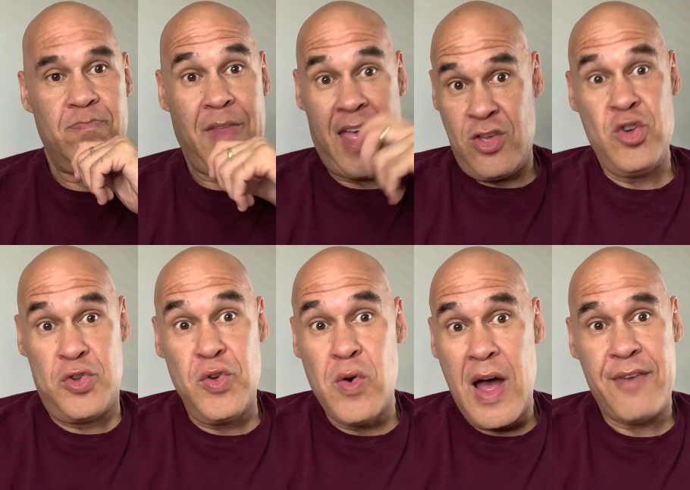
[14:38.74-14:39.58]
And you
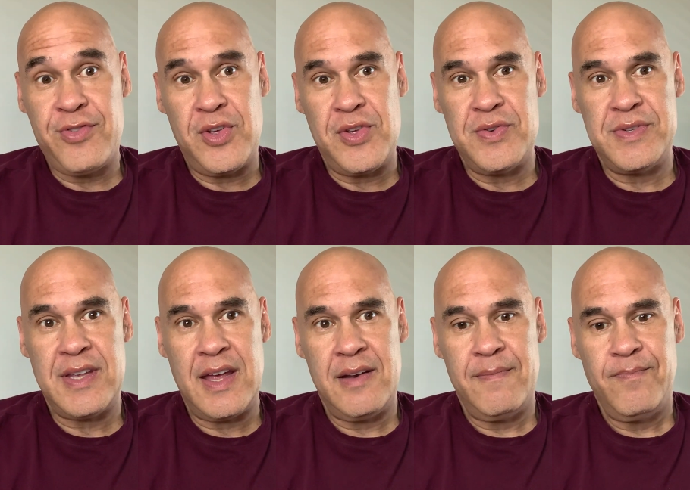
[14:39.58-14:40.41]
do have to use
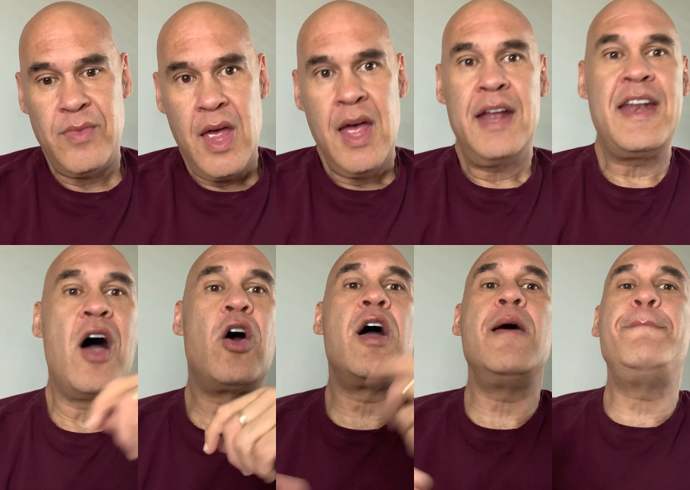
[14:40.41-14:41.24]
it.
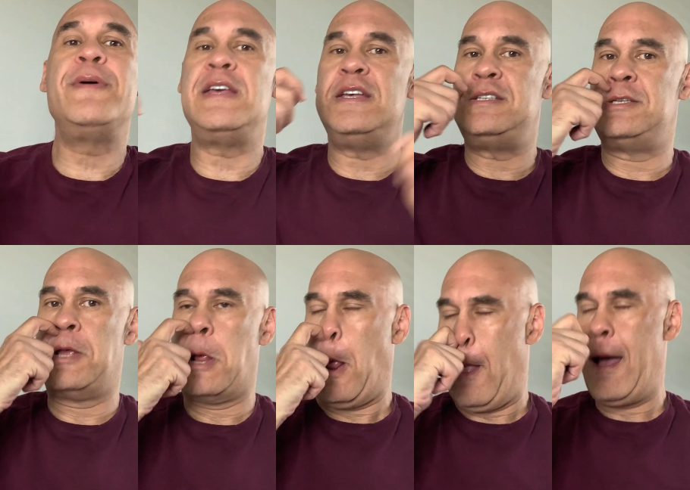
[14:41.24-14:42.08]
Now, companies
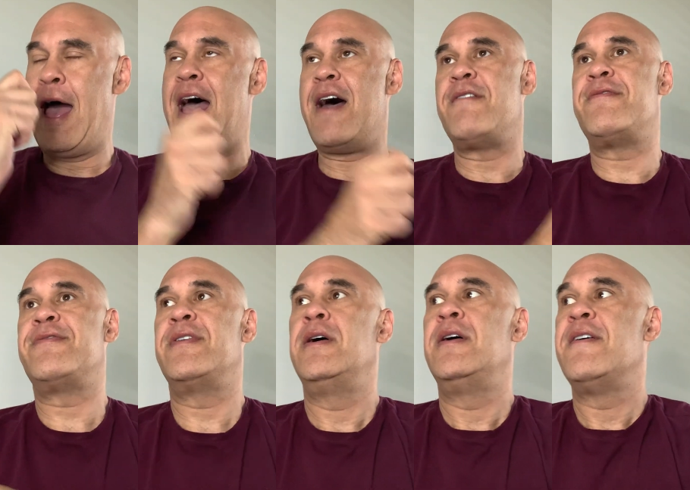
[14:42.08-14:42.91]
have
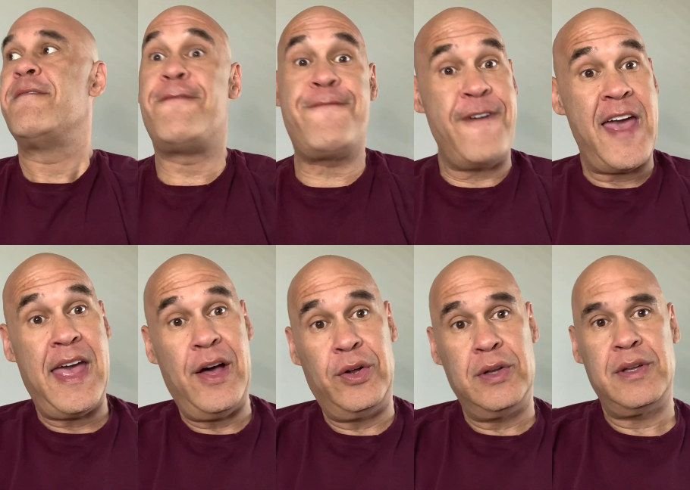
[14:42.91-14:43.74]

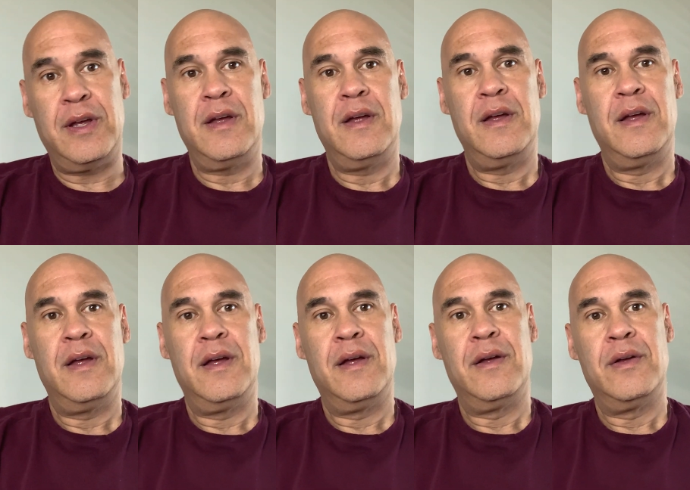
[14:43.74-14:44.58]
failed
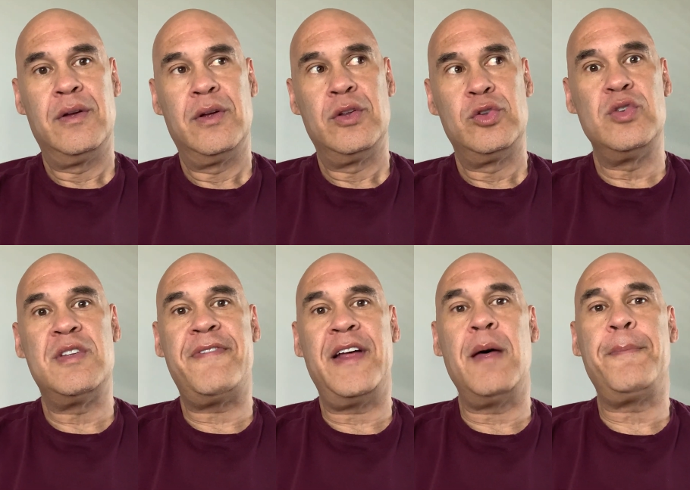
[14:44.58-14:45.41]
to
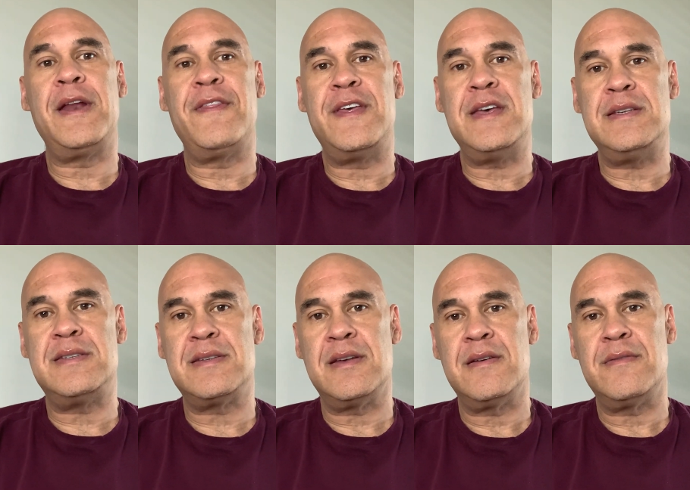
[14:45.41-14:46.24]
develop an
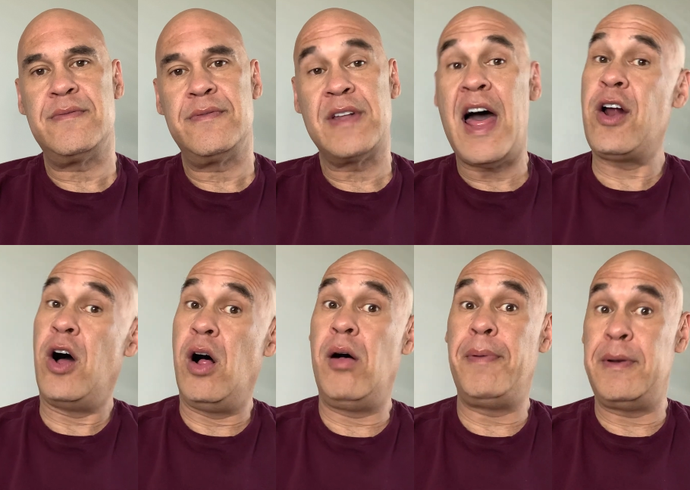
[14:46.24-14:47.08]
adhesive, not
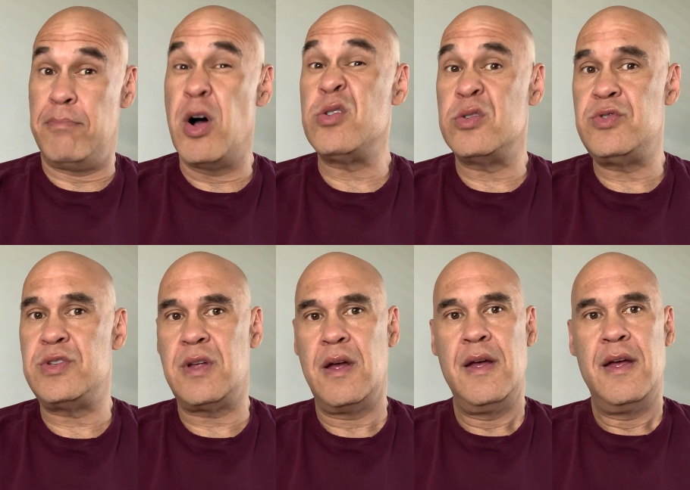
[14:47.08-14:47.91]
all, but
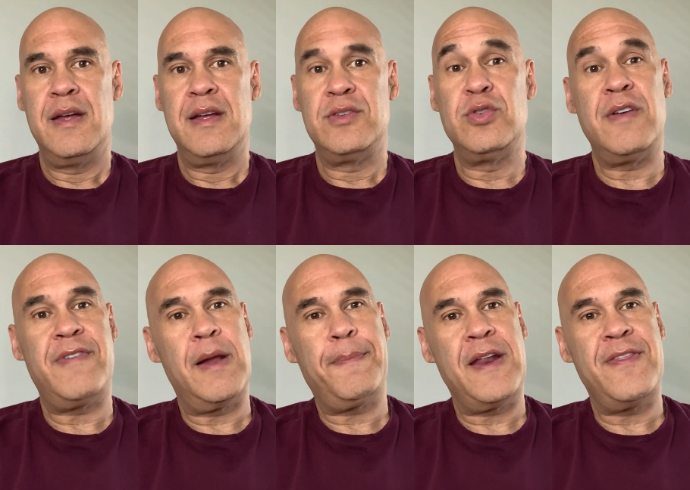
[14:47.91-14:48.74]
most, to
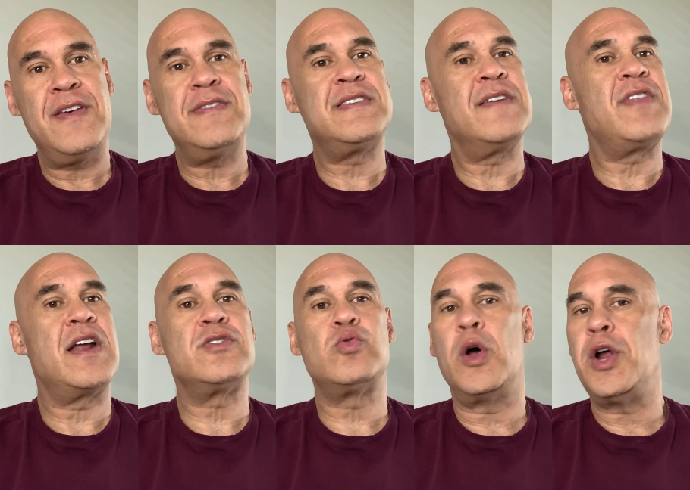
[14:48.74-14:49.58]
develop an adhesive that
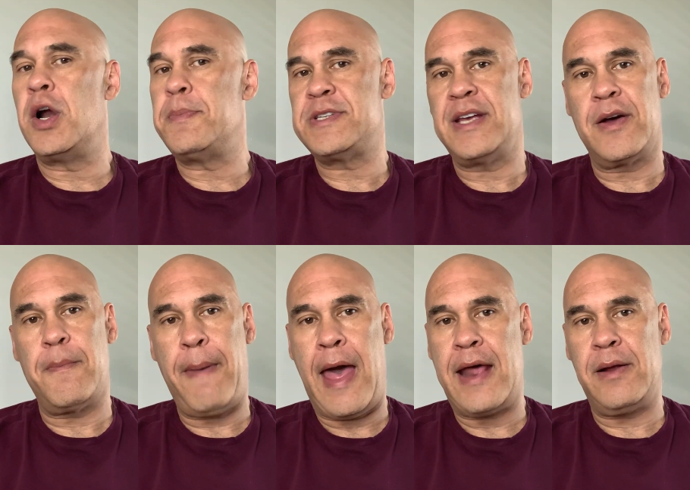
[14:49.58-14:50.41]
is 100%
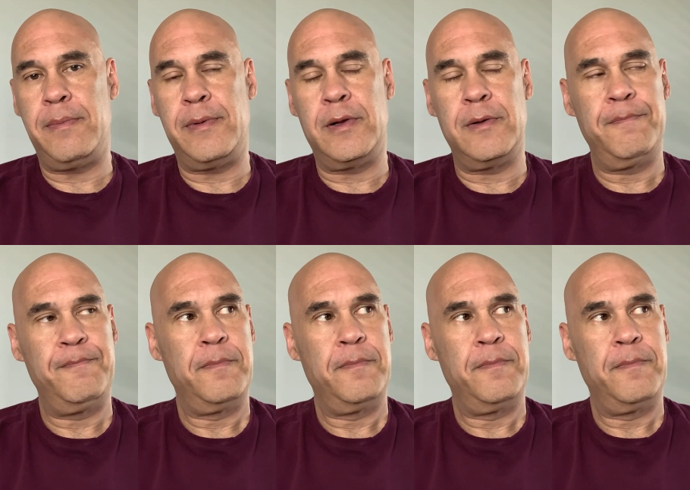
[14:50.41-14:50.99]
compatible.